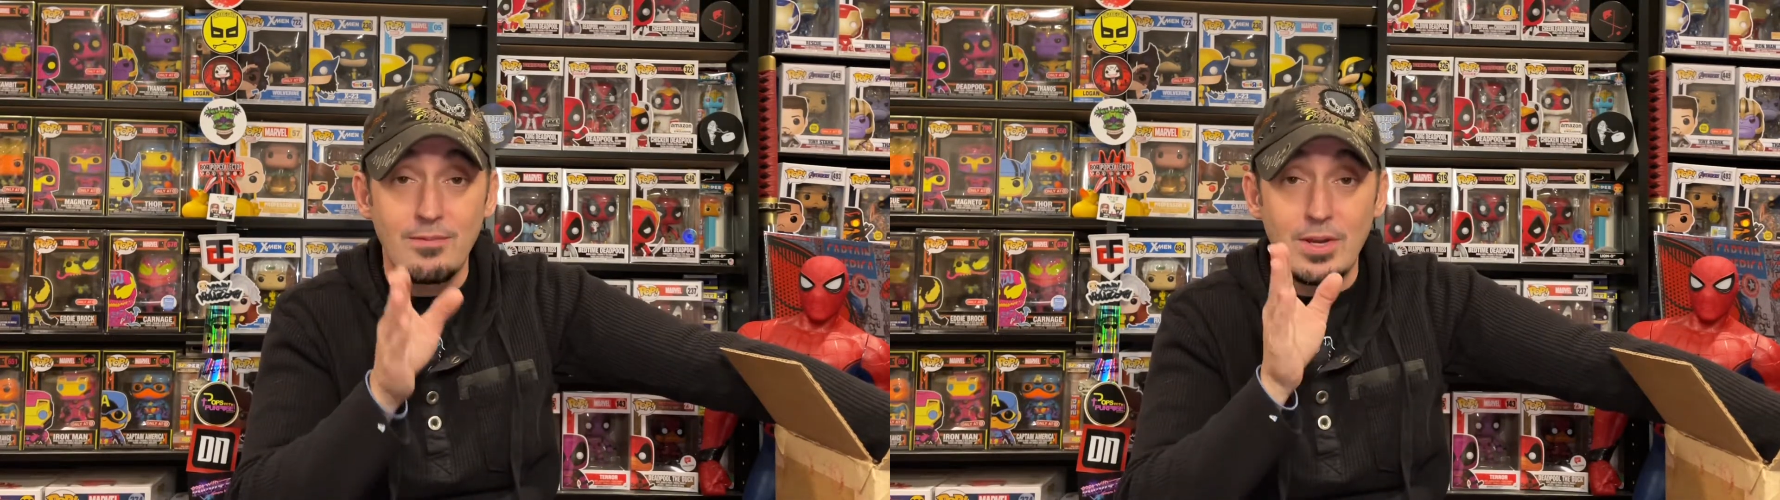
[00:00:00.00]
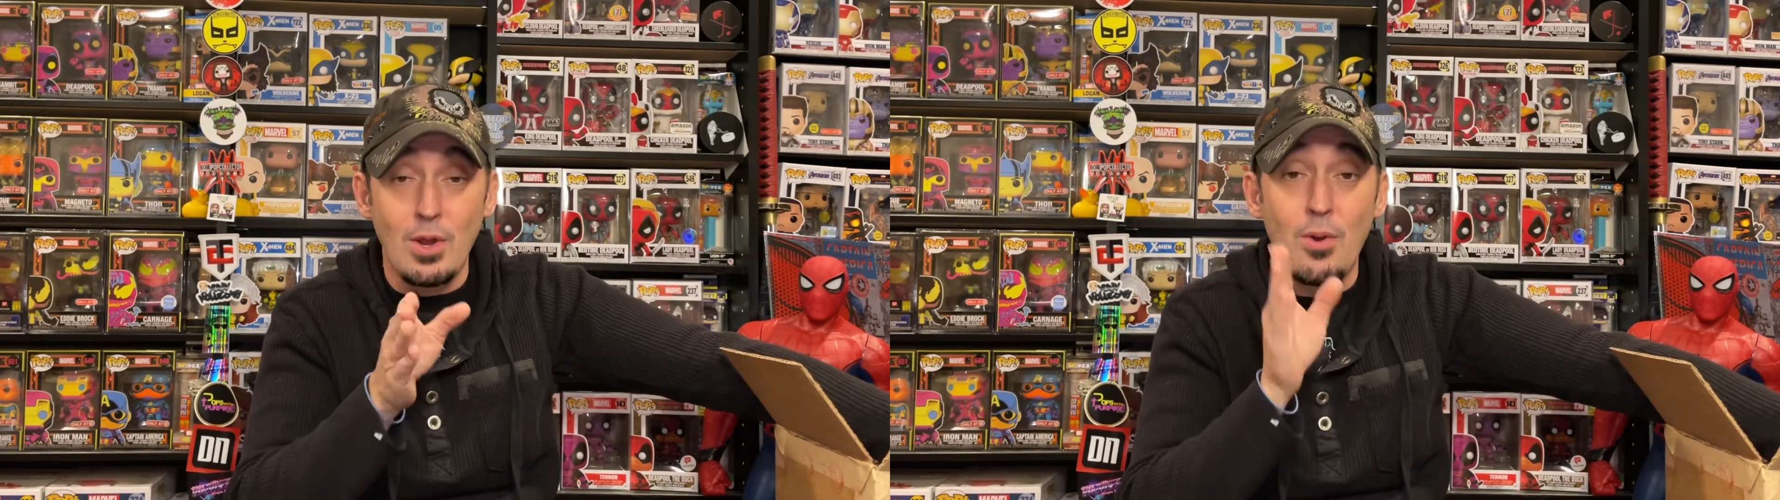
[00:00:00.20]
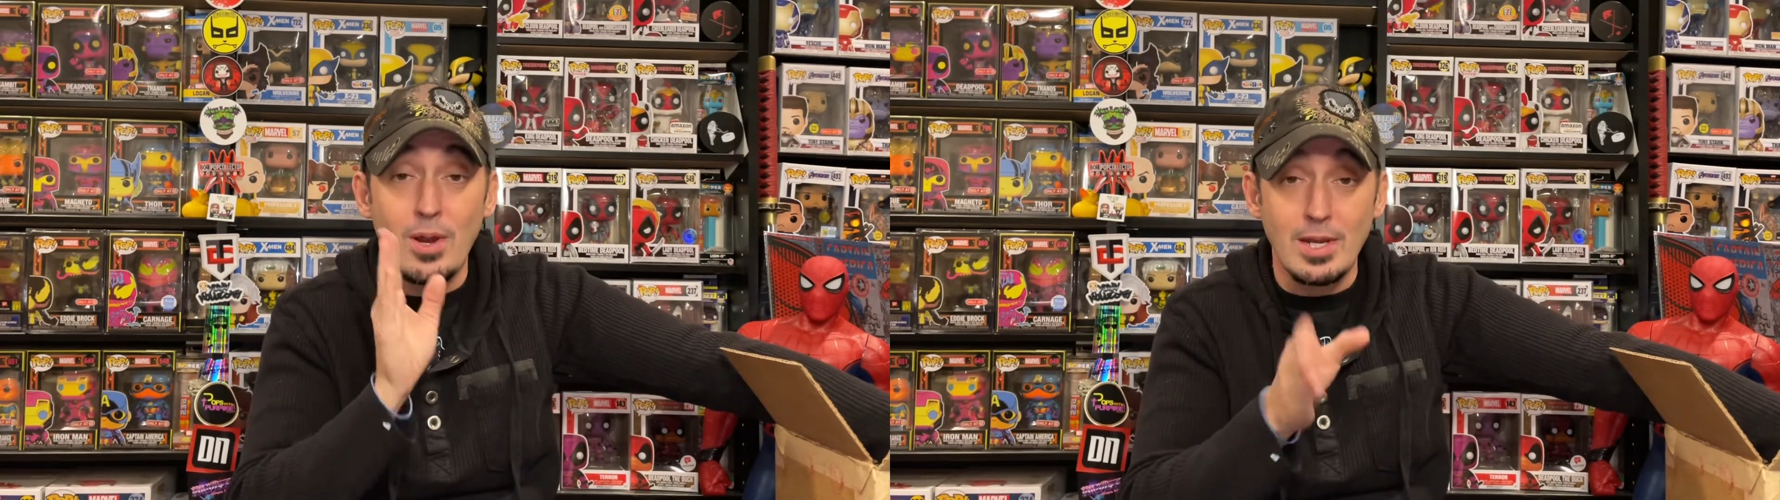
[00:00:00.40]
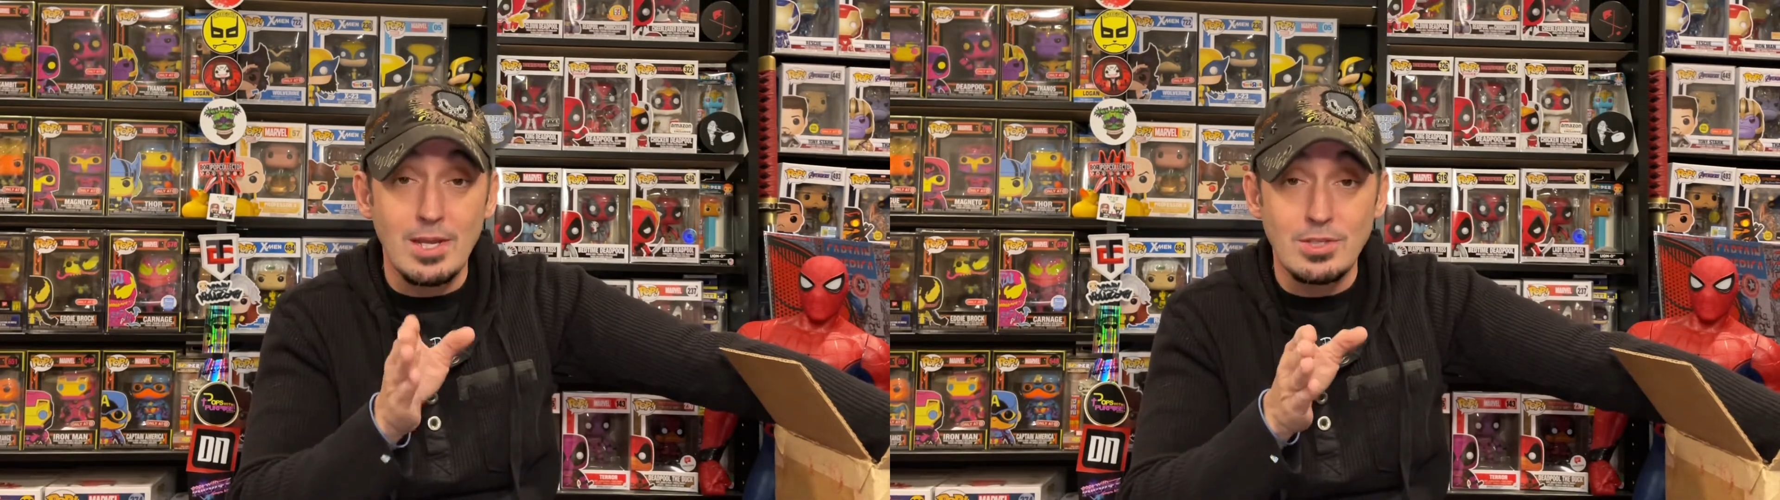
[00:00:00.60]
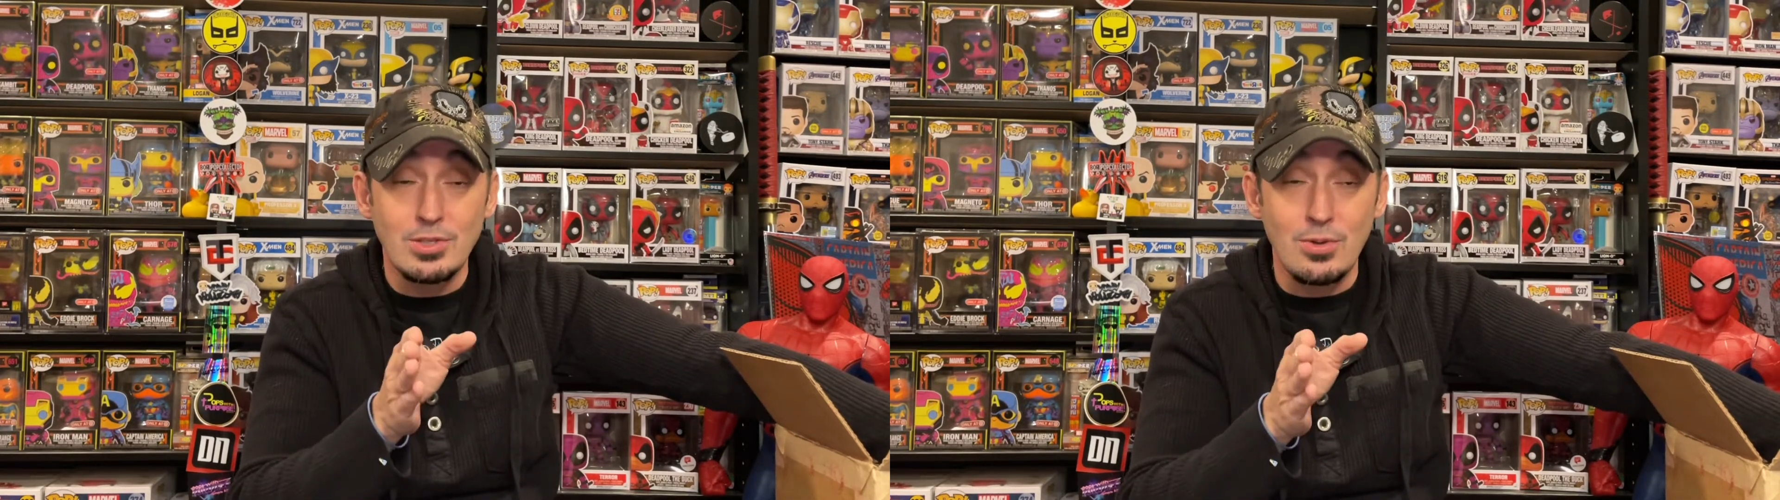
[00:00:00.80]
video on
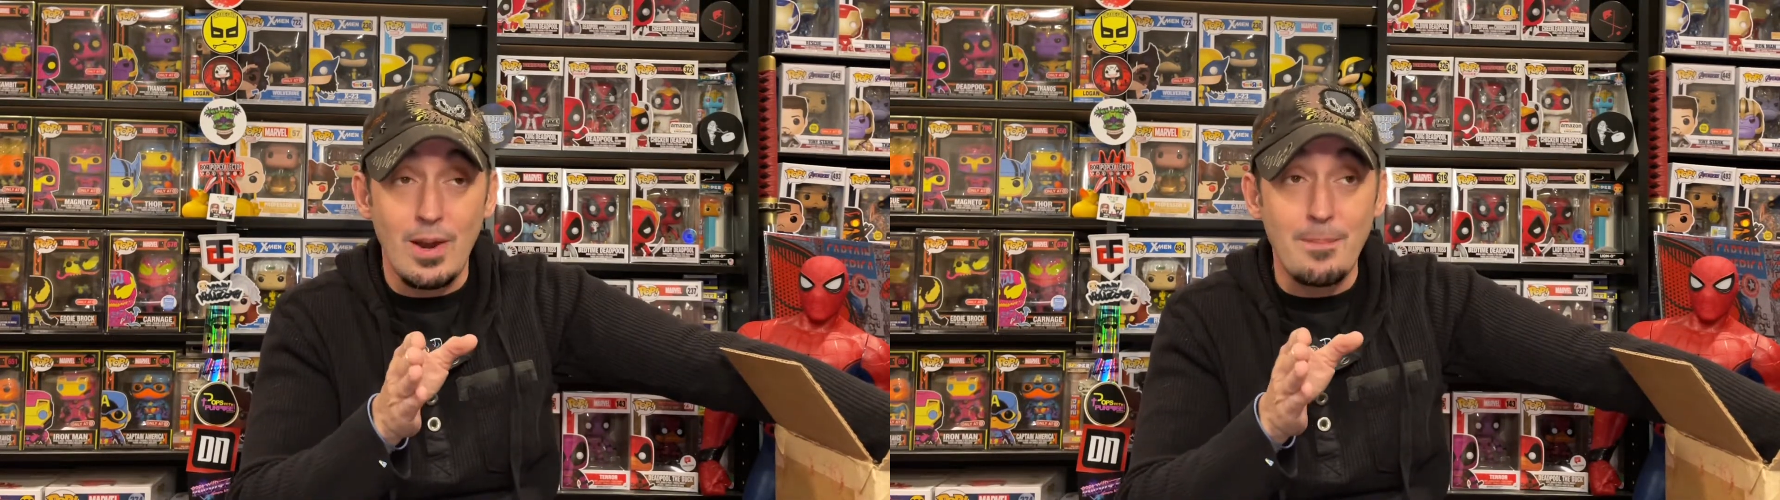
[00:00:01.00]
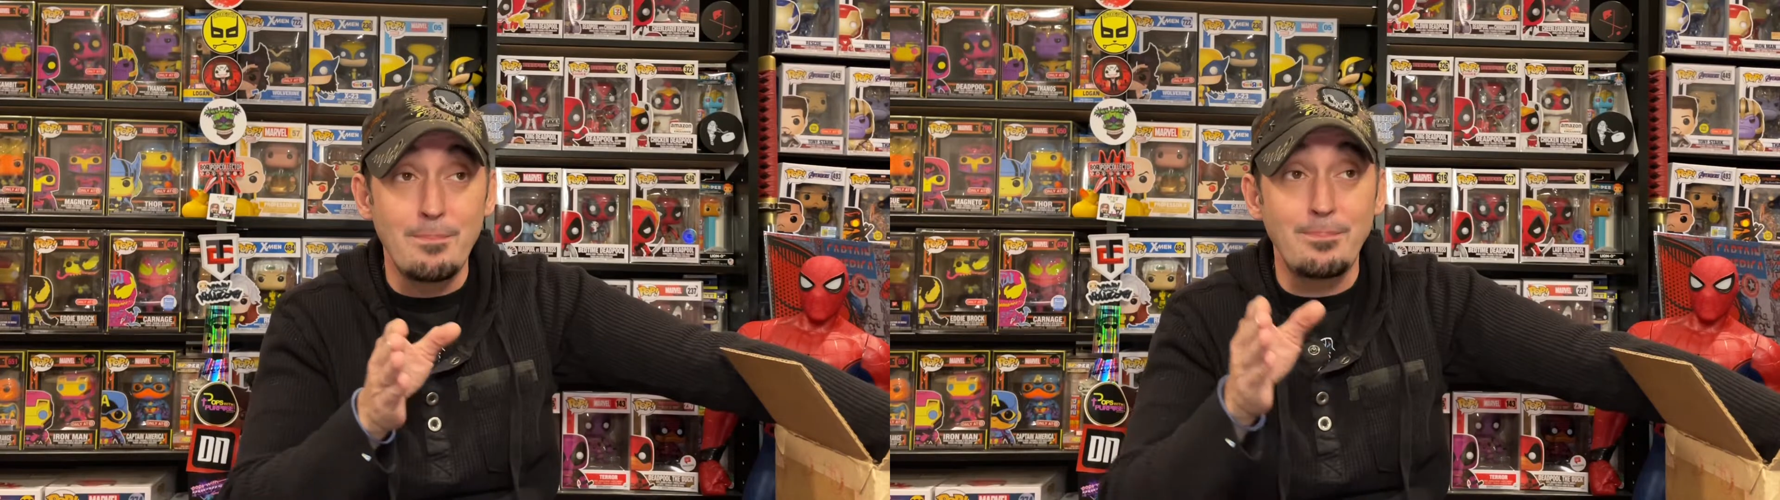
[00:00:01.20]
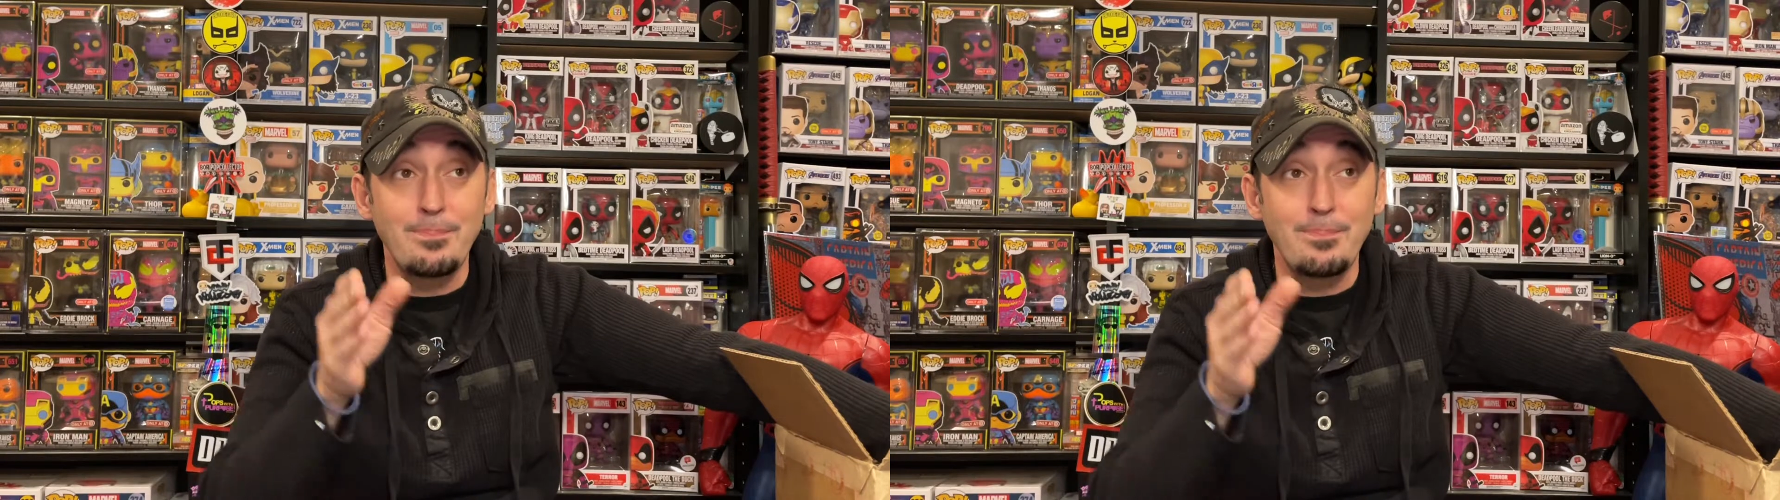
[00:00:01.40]
instagram